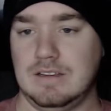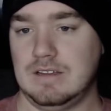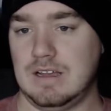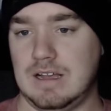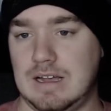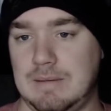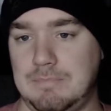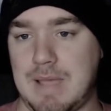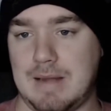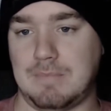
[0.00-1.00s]

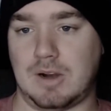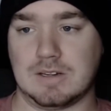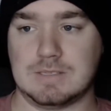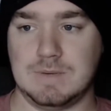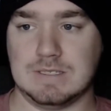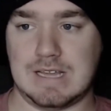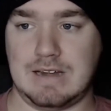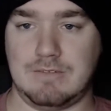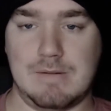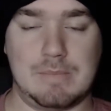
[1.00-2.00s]
bad marks because I
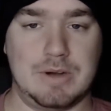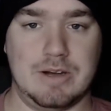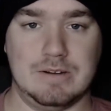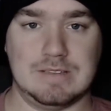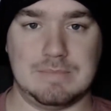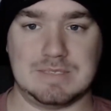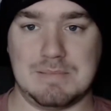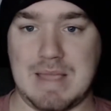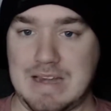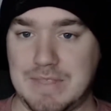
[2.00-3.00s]
didn't remember hearing them say
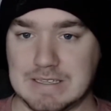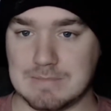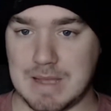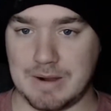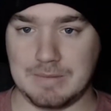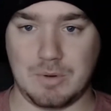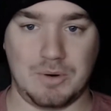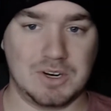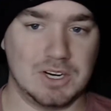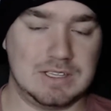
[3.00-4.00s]
bad things about him
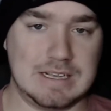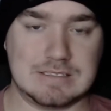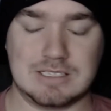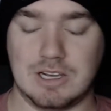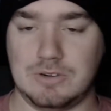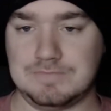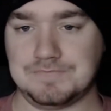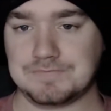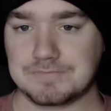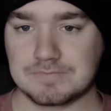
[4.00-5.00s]
or good things. So,
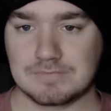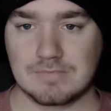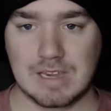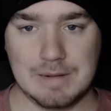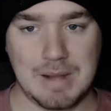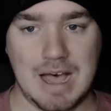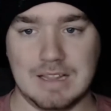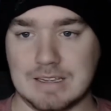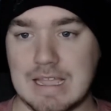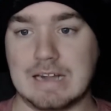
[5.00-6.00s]
and
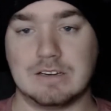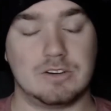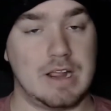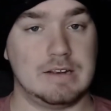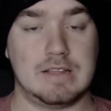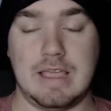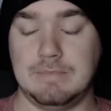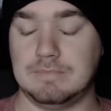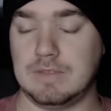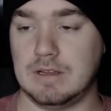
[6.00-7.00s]
Mahalik had a great
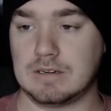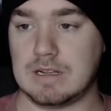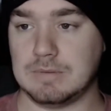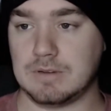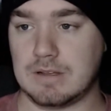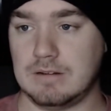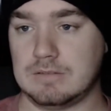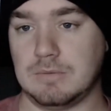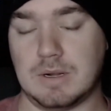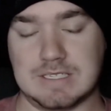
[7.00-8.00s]
game
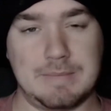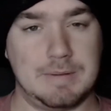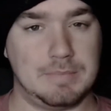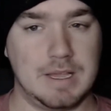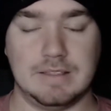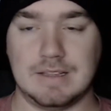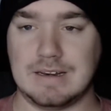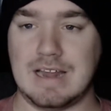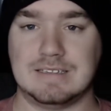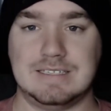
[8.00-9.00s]
one time he played and then
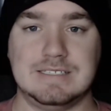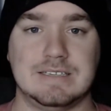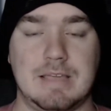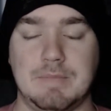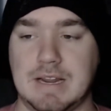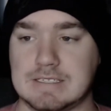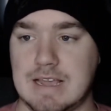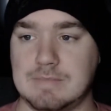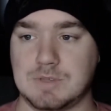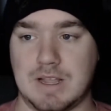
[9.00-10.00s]
had a decent game the next
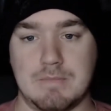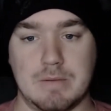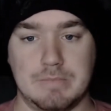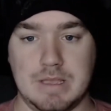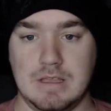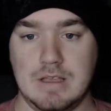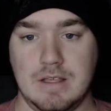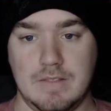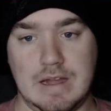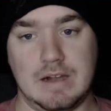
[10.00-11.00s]
time, so I gave him a B
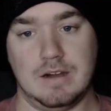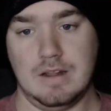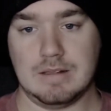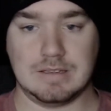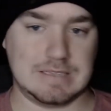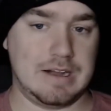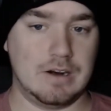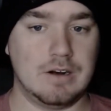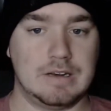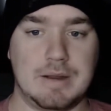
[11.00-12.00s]
there because I had
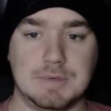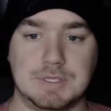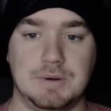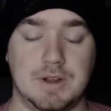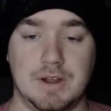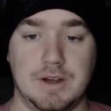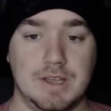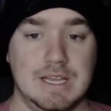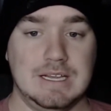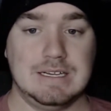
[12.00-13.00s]
heard that he was doing good.
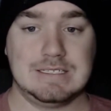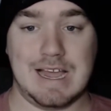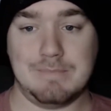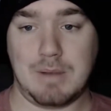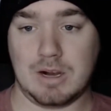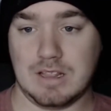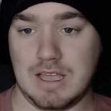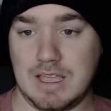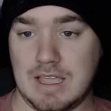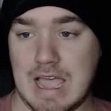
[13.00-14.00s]
Don
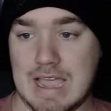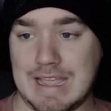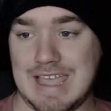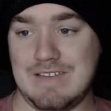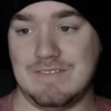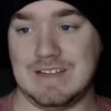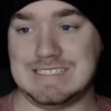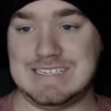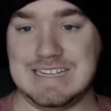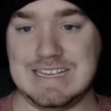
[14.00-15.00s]
Barclay, I gave a
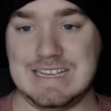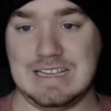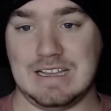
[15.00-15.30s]
D.